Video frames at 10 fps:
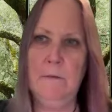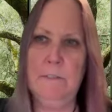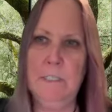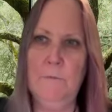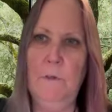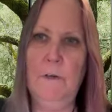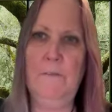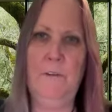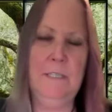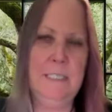So I was just
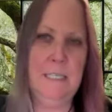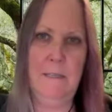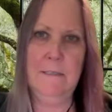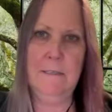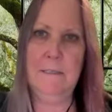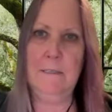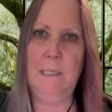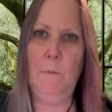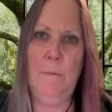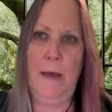wondering if you could tell us a
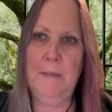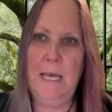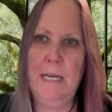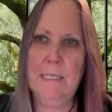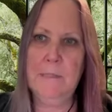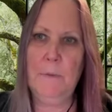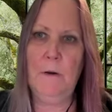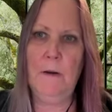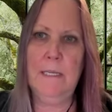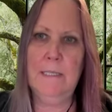little bit about that
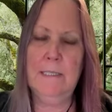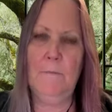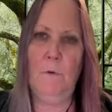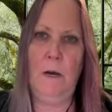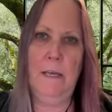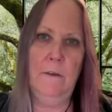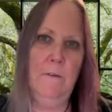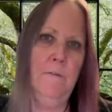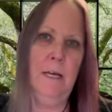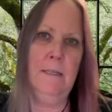experience and why you
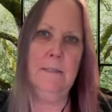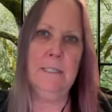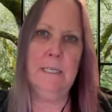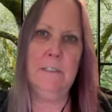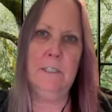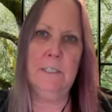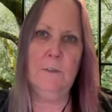felt such a